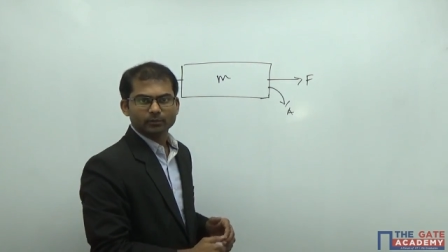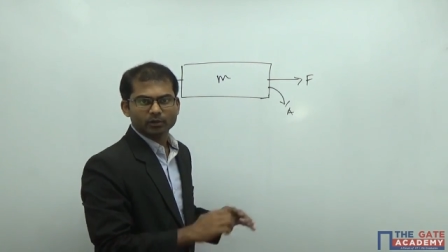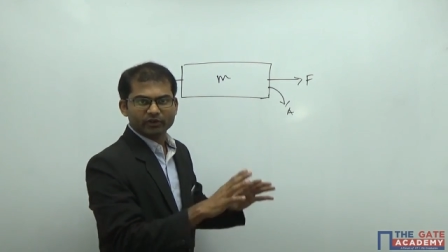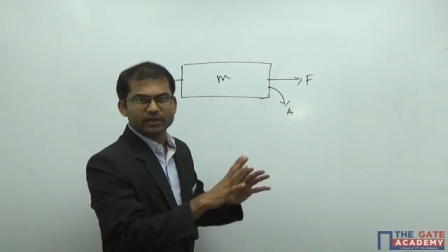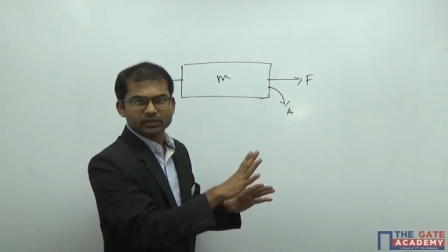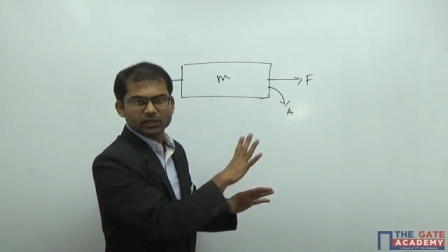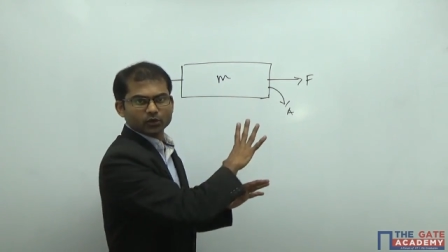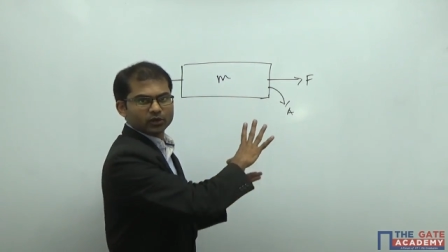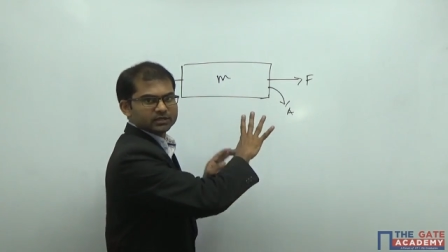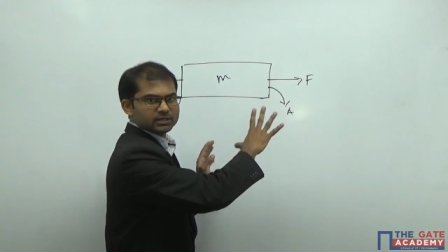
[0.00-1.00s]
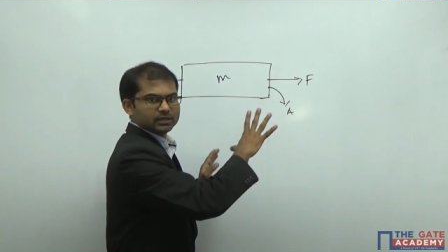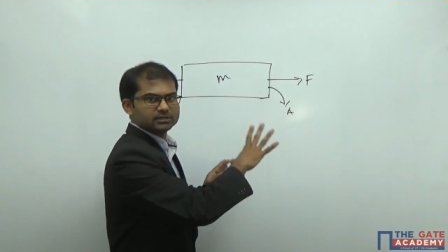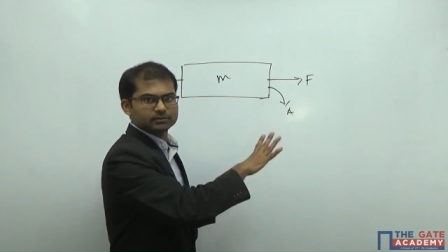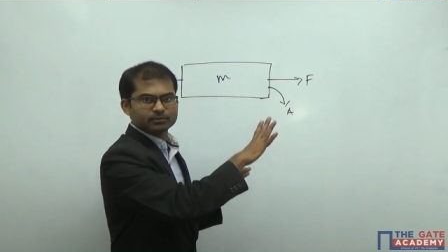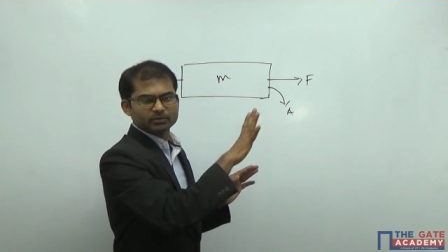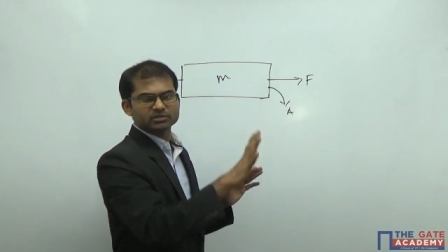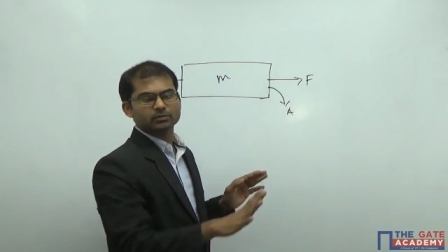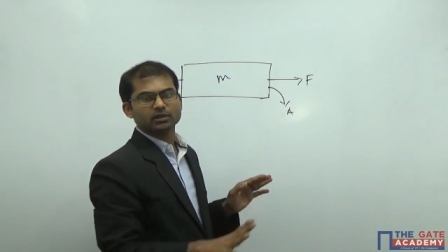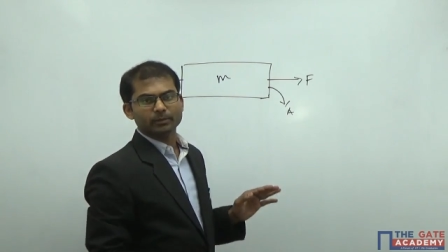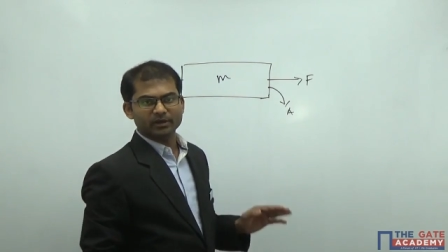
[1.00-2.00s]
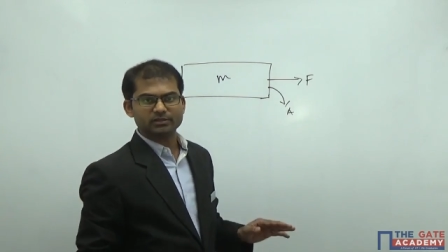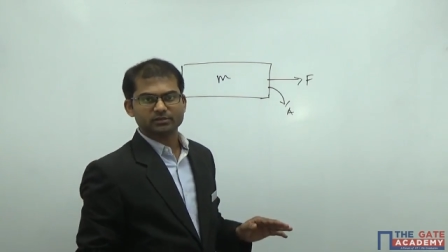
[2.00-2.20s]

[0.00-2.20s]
provided the load is under some permissible limits.